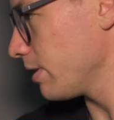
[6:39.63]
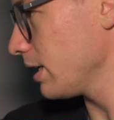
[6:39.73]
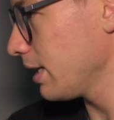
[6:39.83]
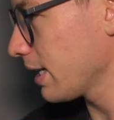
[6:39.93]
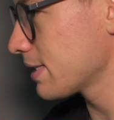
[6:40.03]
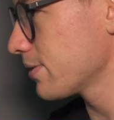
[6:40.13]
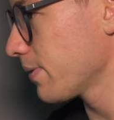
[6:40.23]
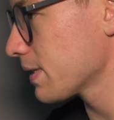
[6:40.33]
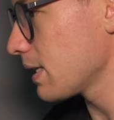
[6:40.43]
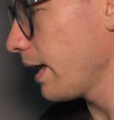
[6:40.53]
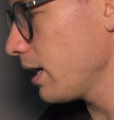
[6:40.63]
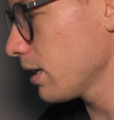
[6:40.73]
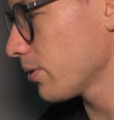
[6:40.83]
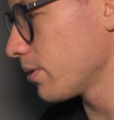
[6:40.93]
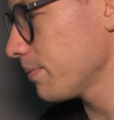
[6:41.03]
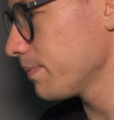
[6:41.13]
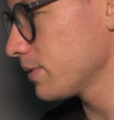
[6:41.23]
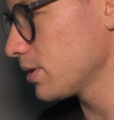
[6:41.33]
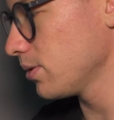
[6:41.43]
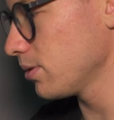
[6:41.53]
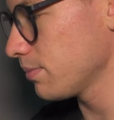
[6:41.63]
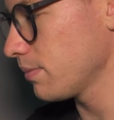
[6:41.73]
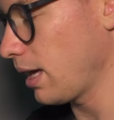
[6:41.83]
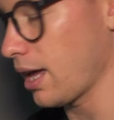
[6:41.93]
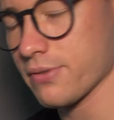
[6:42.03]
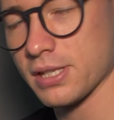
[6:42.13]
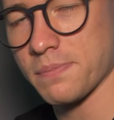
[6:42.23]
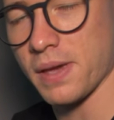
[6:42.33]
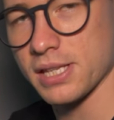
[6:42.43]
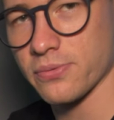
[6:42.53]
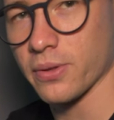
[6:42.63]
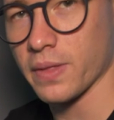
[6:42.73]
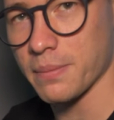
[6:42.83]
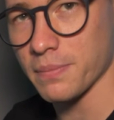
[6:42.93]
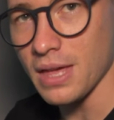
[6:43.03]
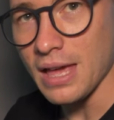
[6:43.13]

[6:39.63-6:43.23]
right next to the sliding door, to have a space for them.